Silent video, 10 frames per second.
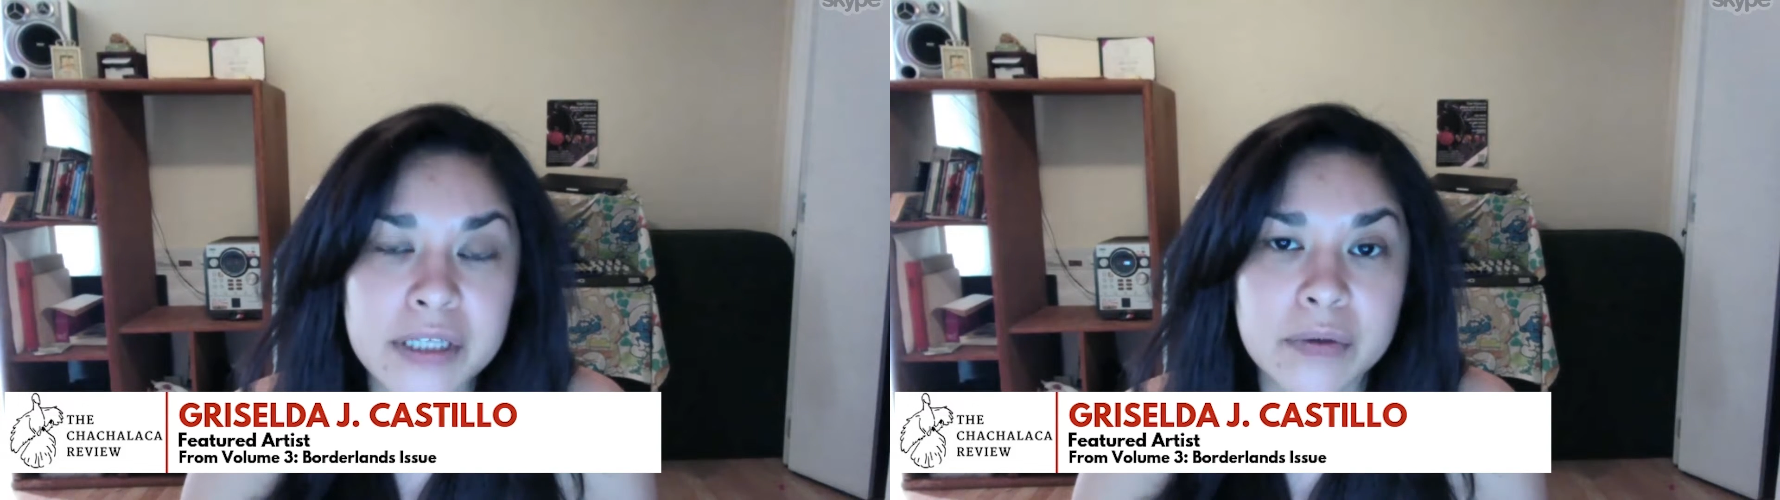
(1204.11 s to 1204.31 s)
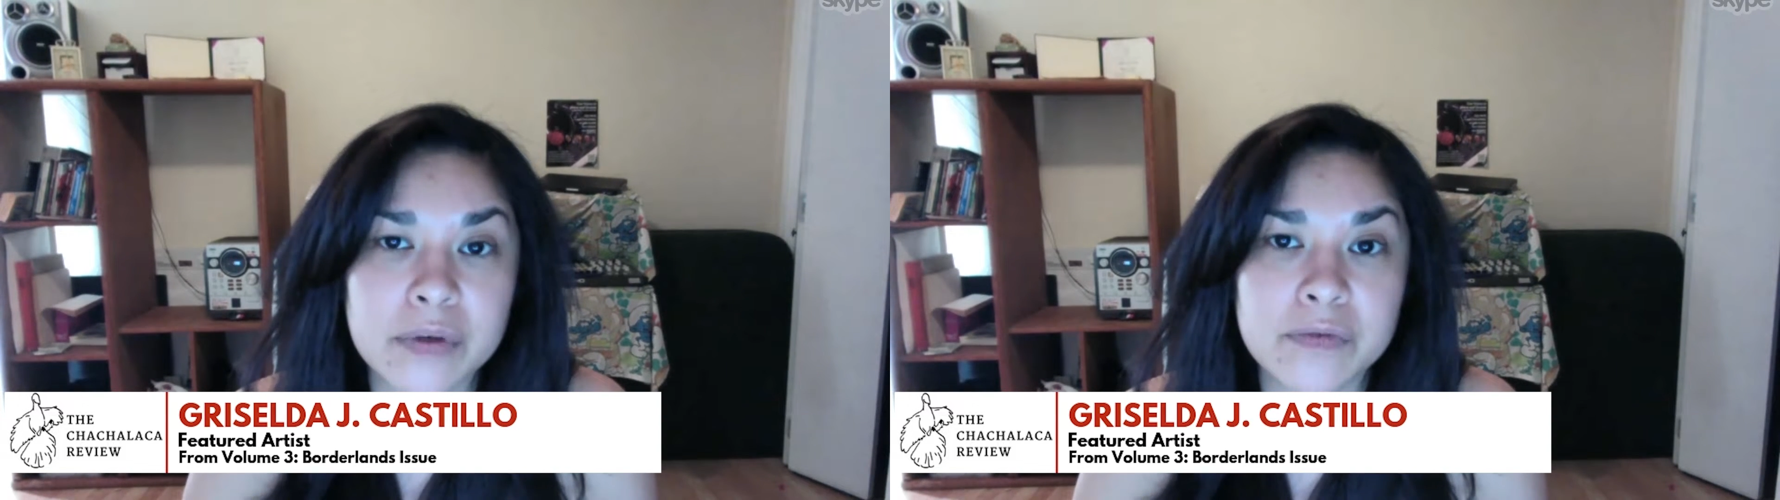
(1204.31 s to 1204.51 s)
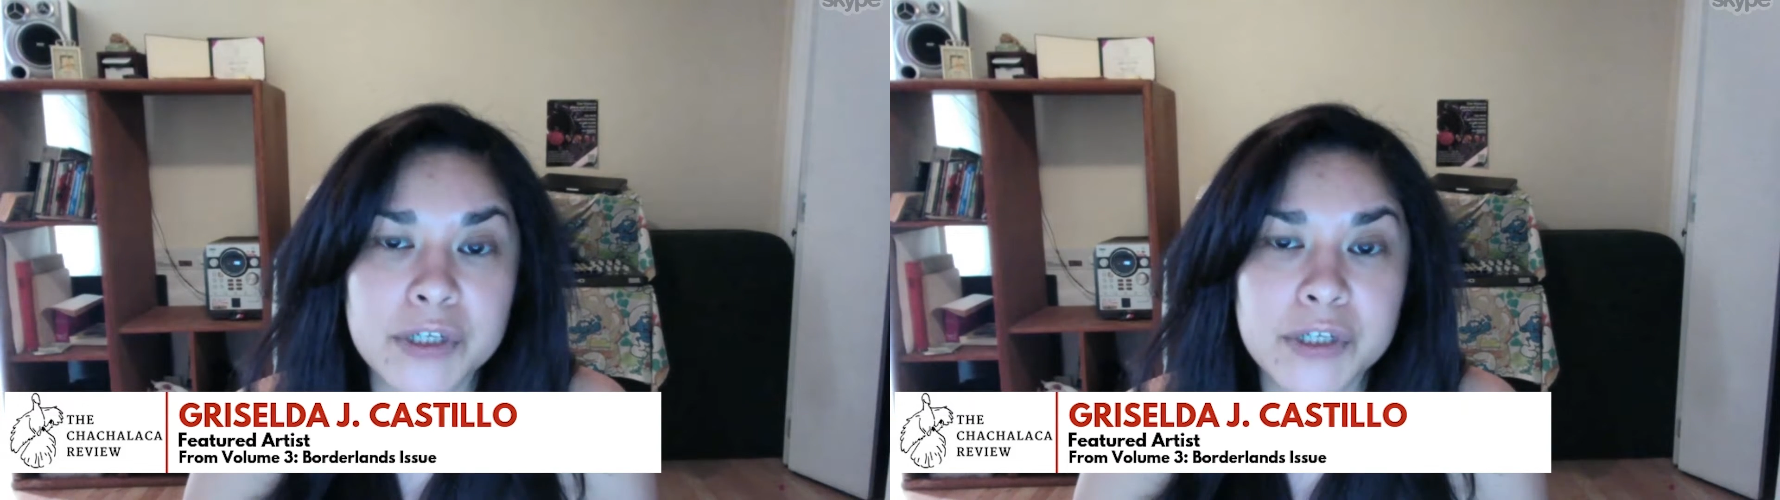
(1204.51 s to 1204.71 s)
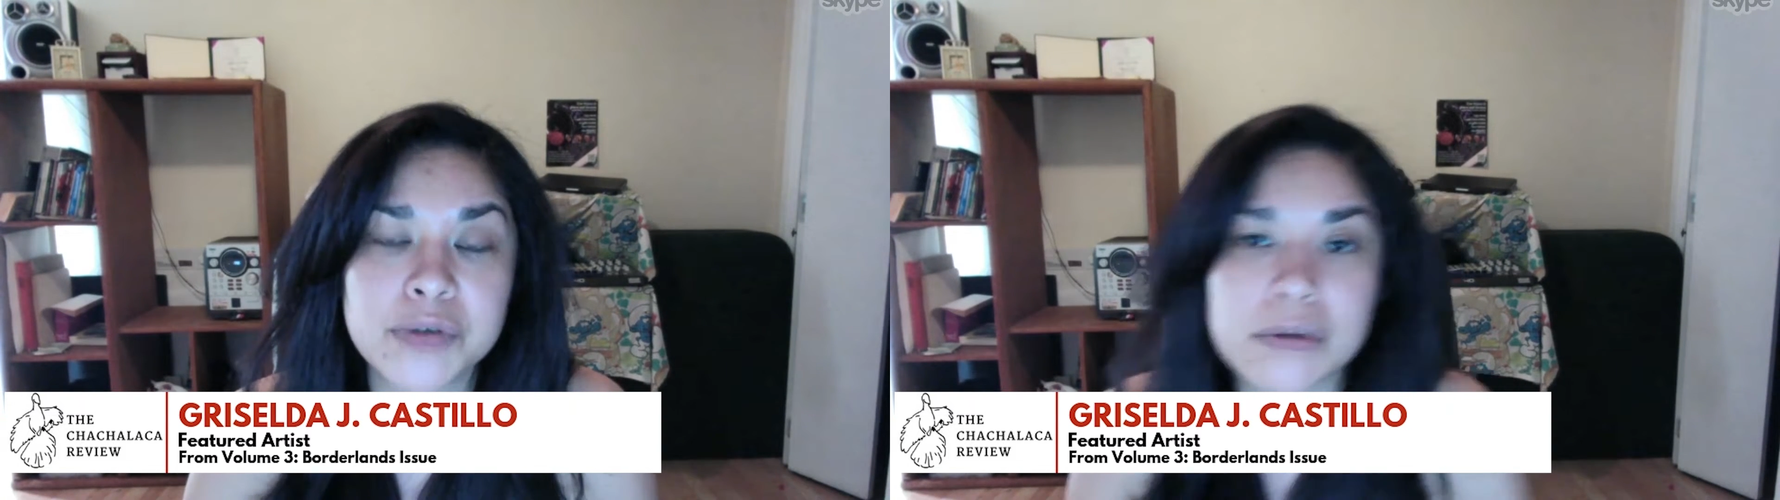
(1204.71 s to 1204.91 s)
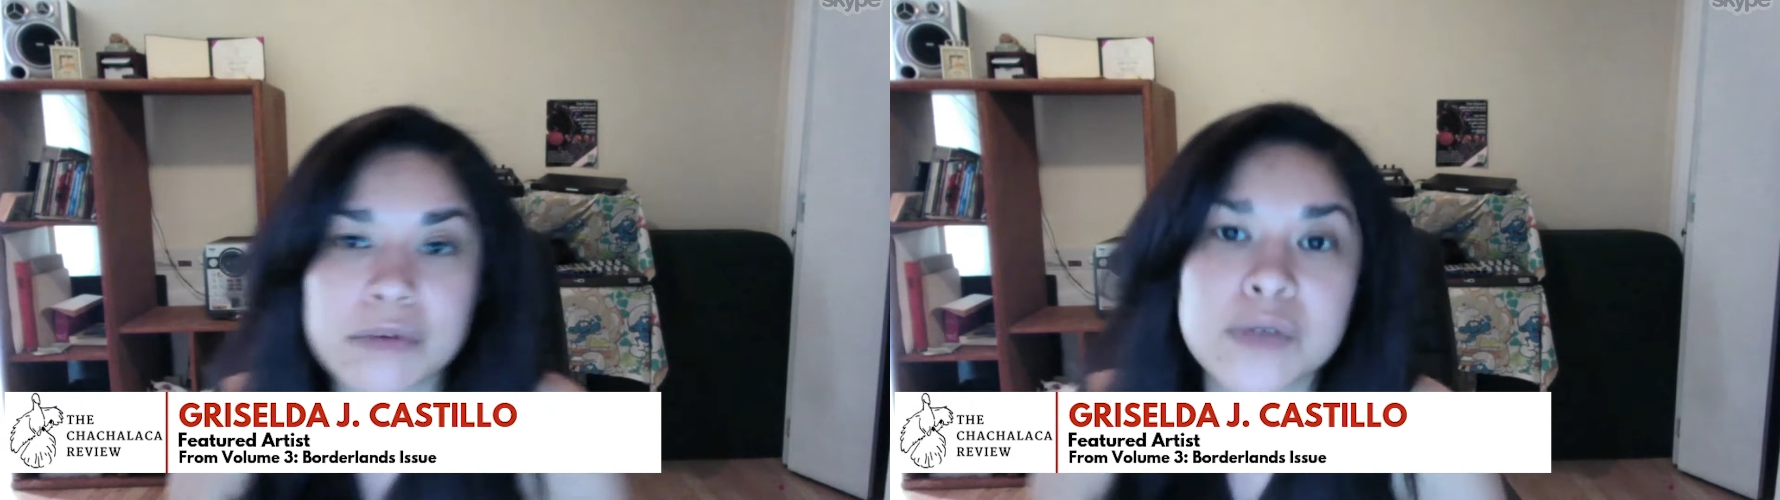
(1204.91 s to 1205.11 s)
they were
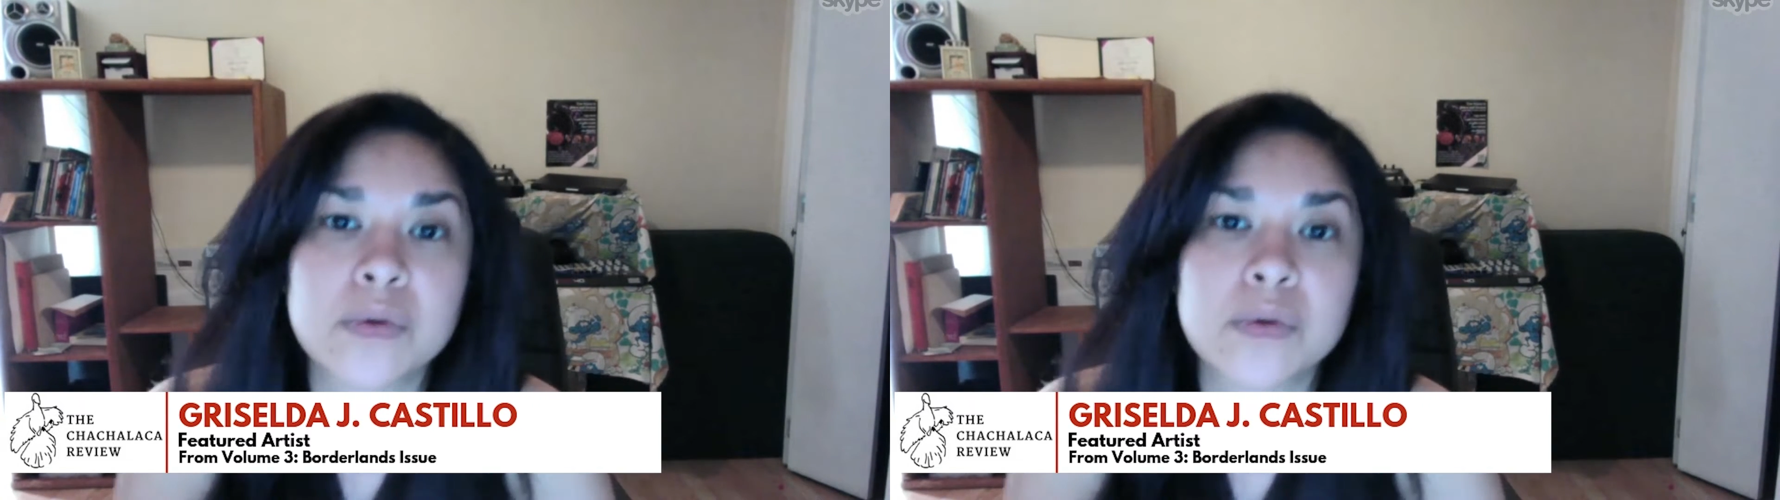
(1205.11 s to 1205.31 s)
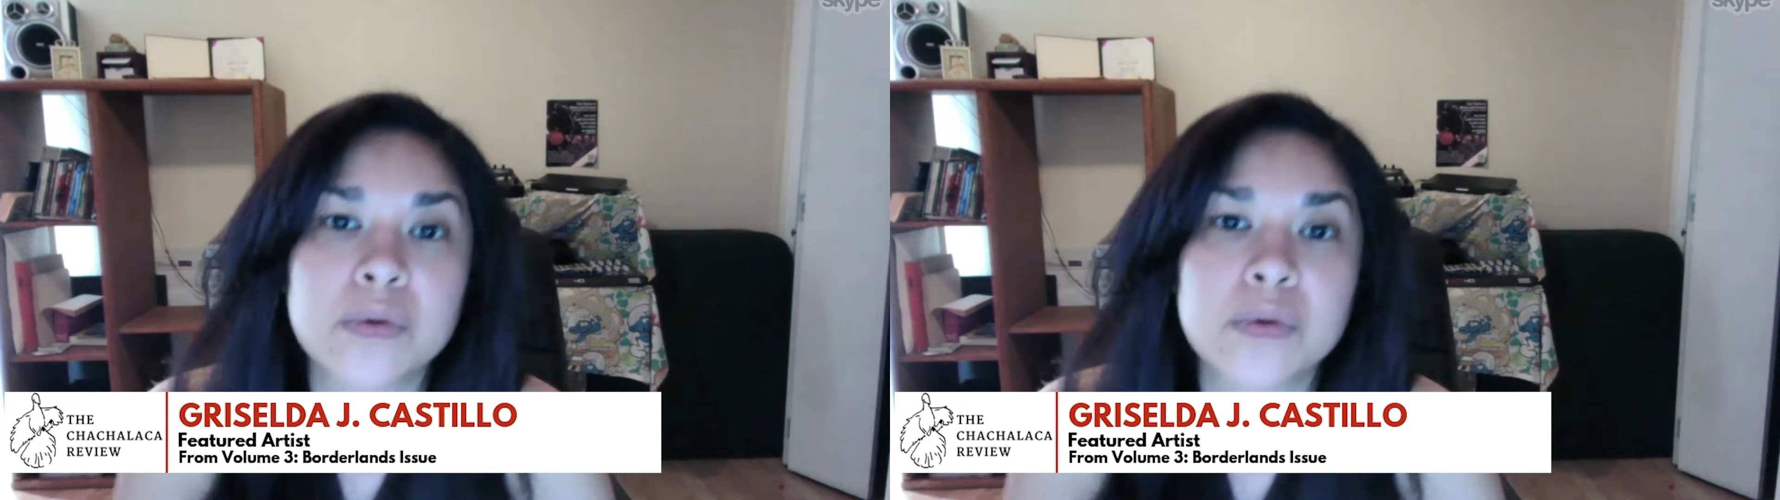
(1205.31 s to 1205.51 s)
featuring was